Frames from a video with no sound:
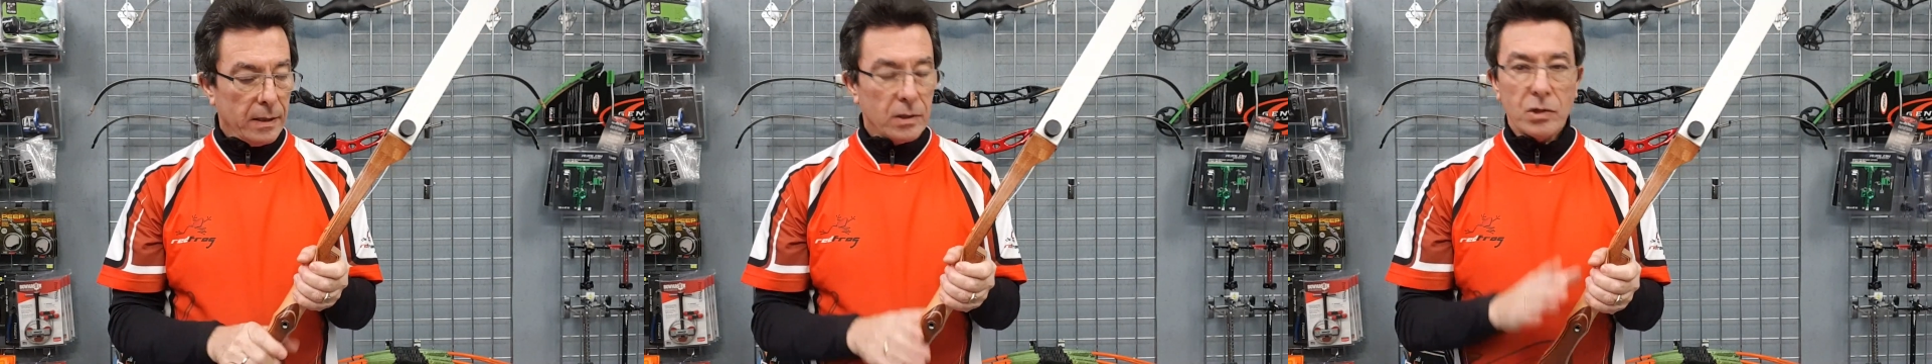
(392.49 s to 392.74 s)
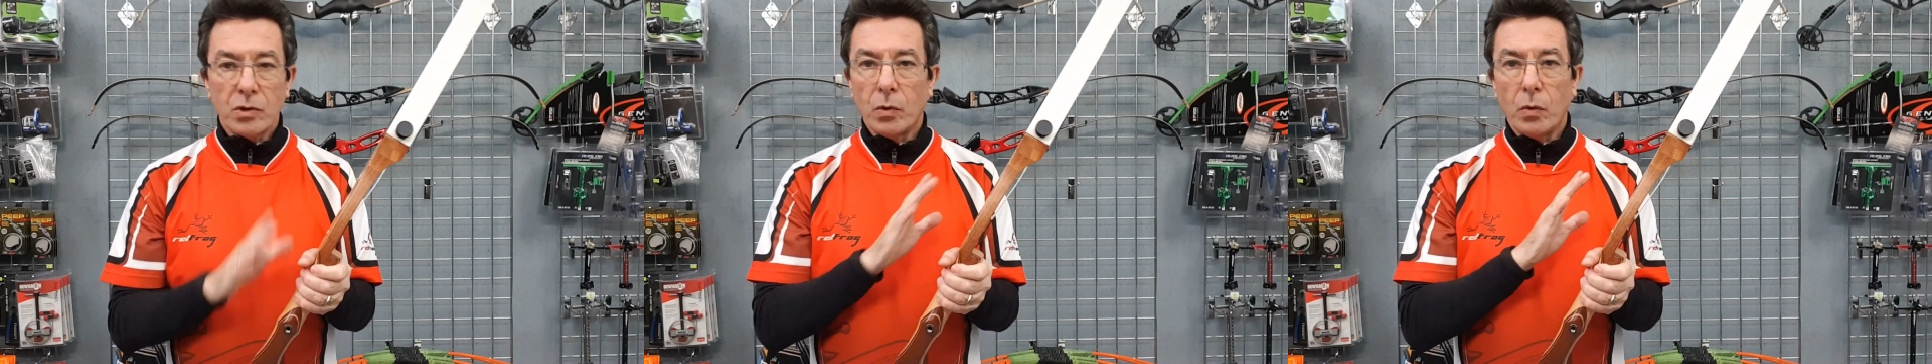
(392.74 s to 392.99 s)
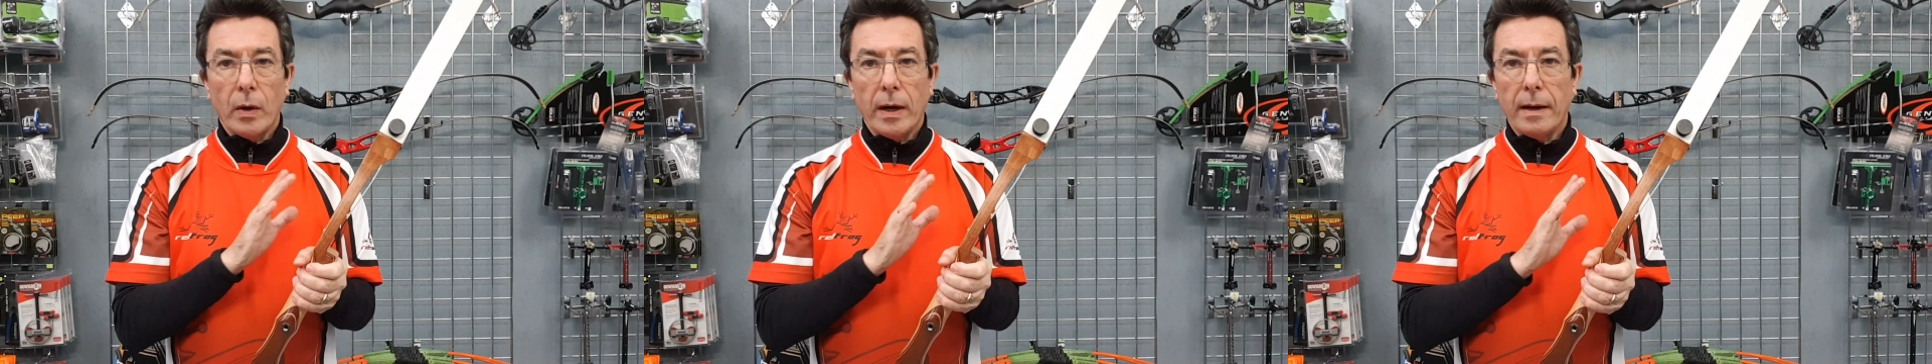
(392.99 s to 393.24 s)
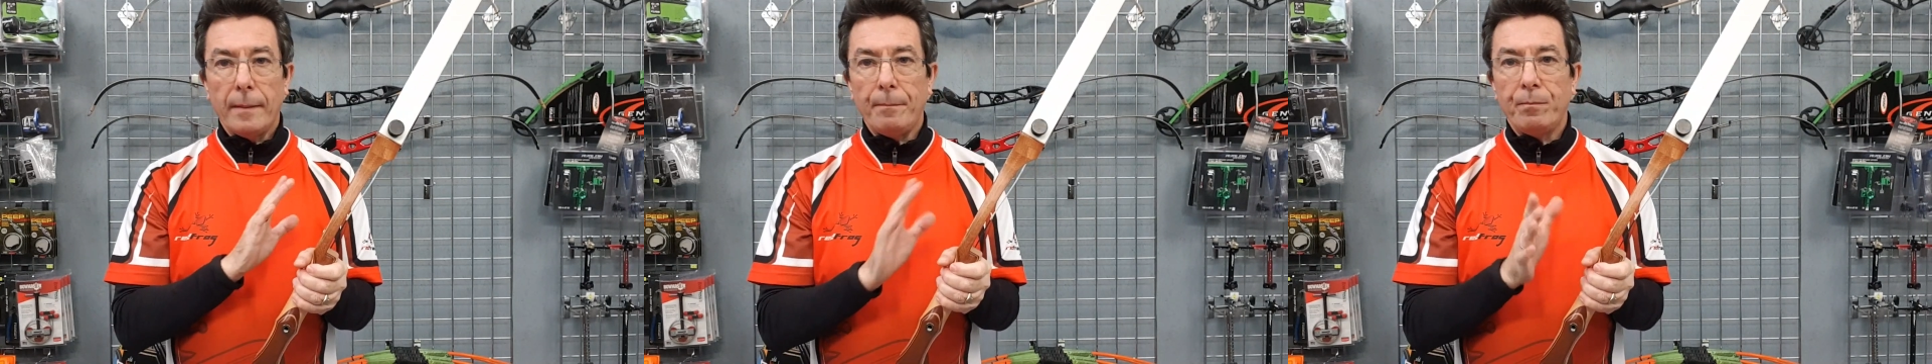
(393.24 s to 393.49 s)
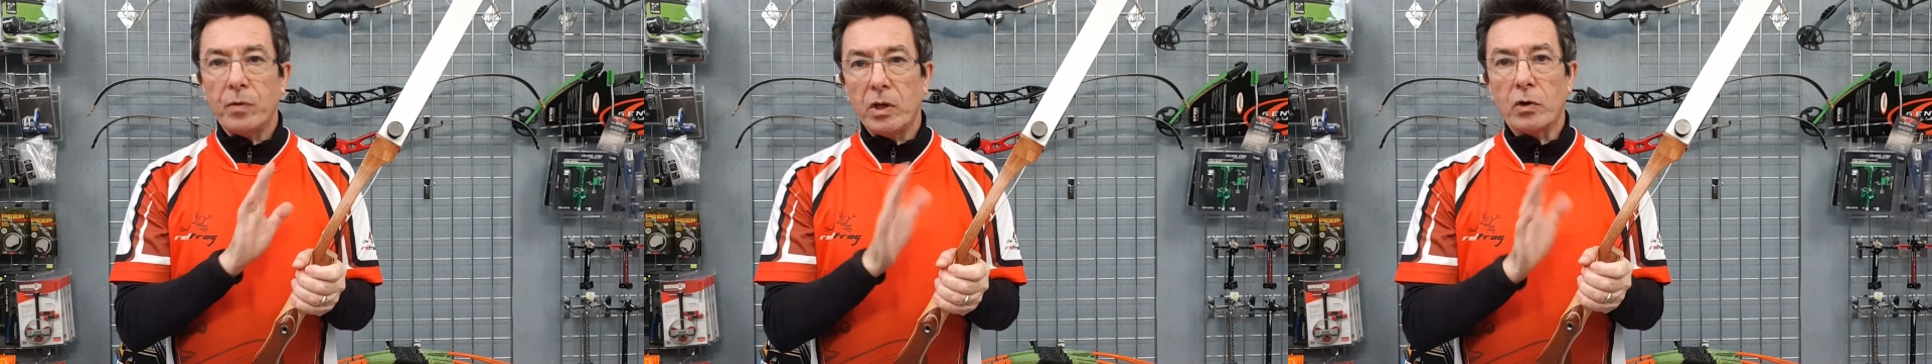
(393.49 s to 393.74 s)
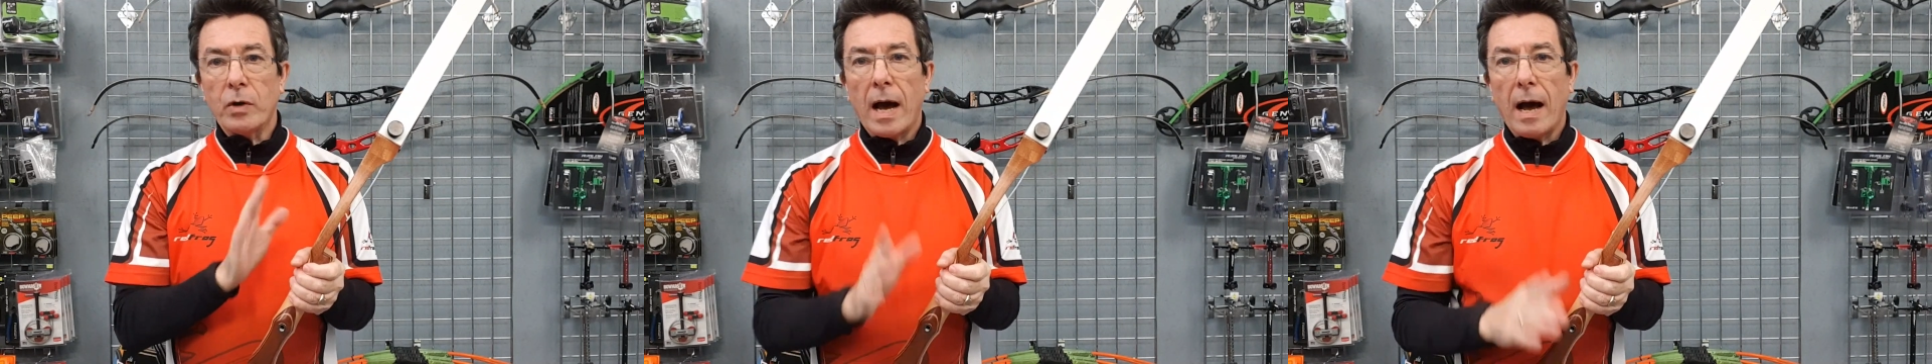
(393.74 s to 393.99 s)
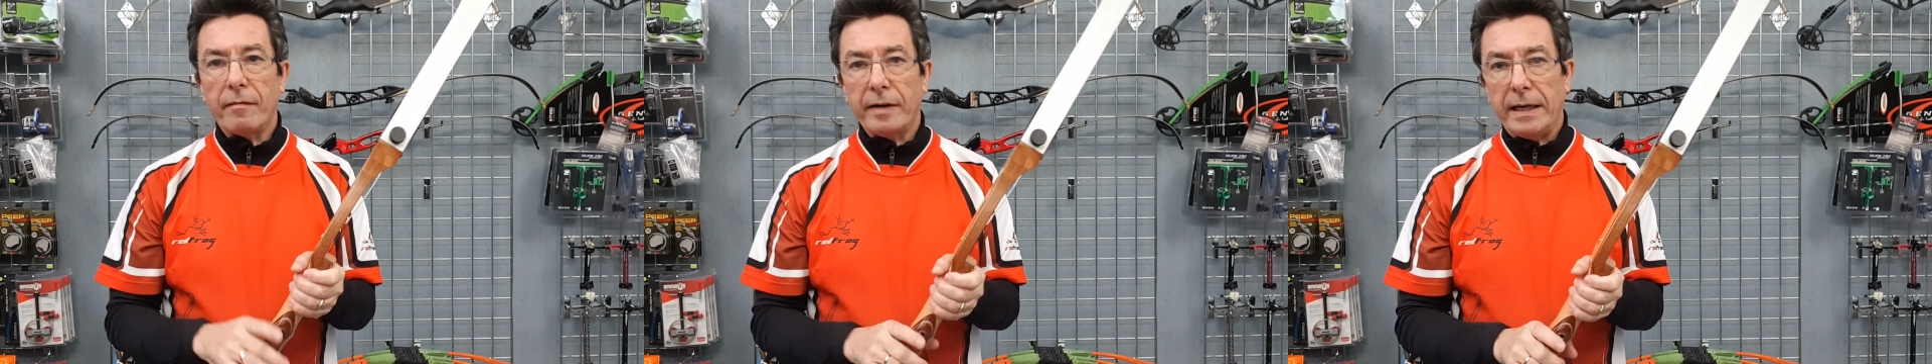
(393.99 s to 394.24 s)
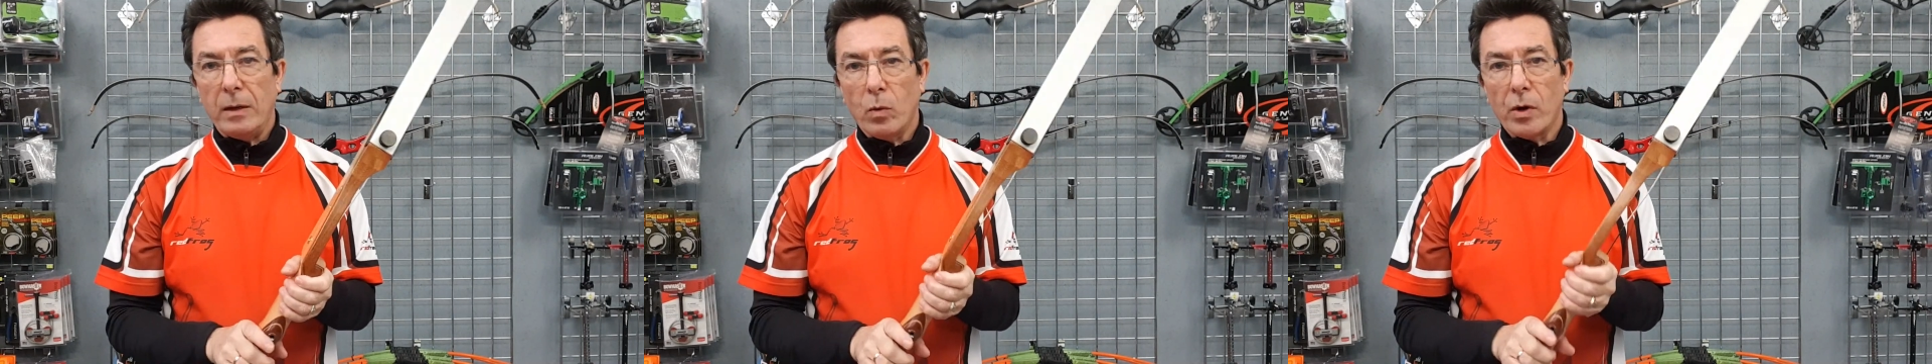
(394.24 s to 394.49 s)
So you don't have
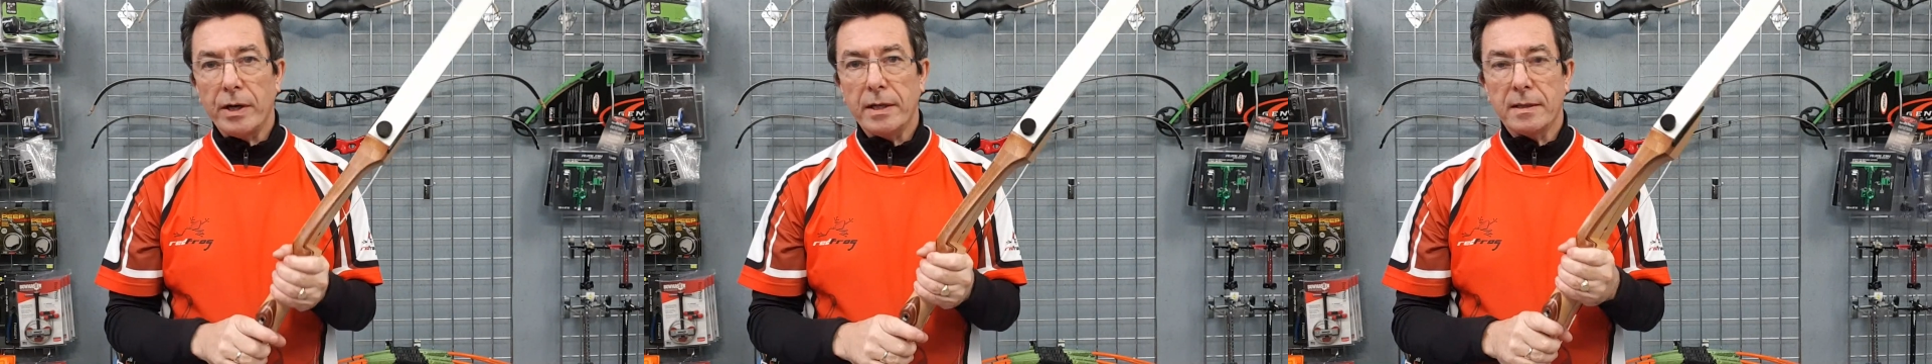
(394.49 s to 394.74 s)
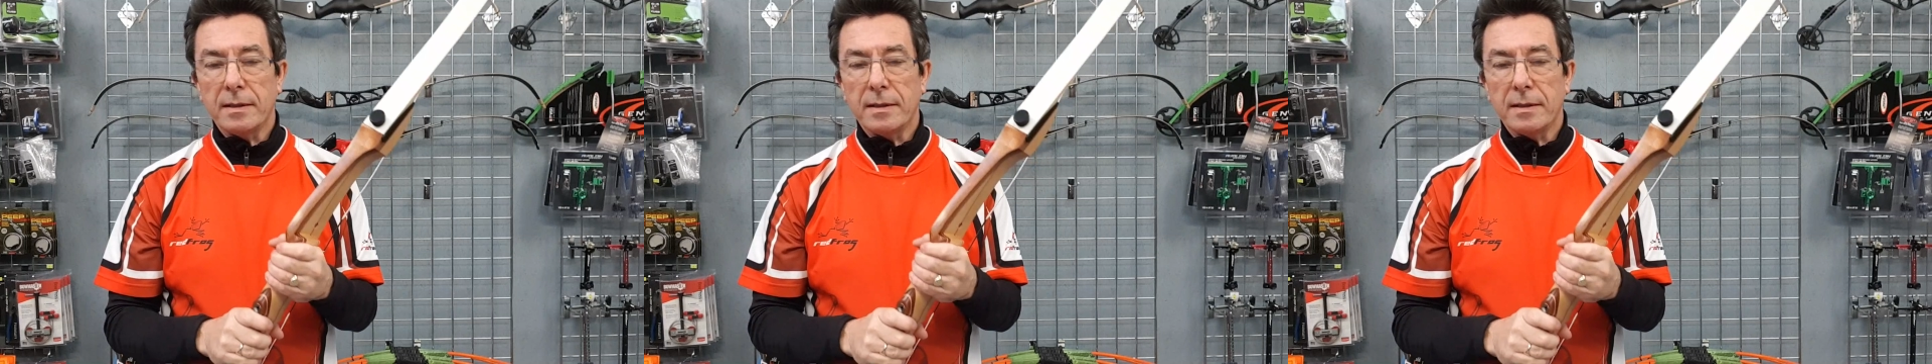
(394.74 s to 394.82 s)
any worries